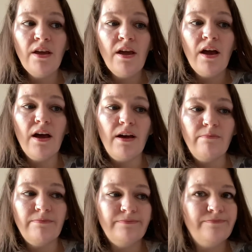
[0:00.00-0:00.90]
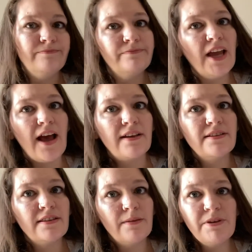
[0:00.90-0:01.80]
Yeah,
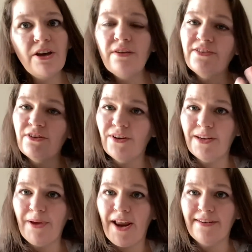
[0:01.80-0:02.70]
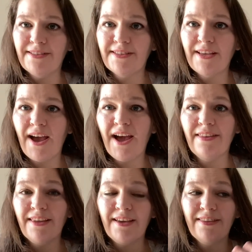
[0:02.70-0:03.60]
let me know if you know any patterns. I
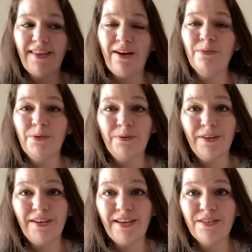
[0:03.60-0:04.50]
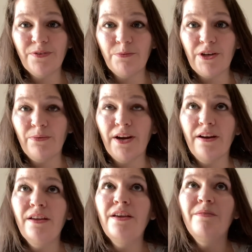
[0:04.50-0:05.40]
think that would be really nice for me to wear.
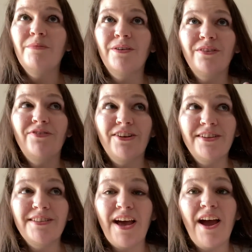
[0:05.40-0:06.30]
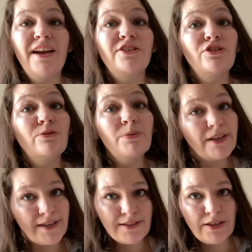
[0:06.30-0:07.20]
My only fear is that I do
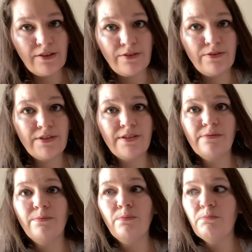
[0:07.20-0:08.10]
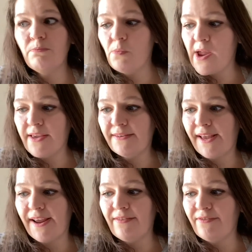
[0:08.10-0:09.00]
plan to lose weight that
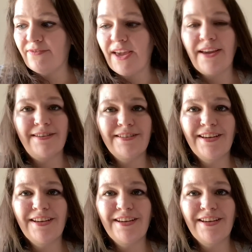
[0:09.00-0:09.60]
I've gained.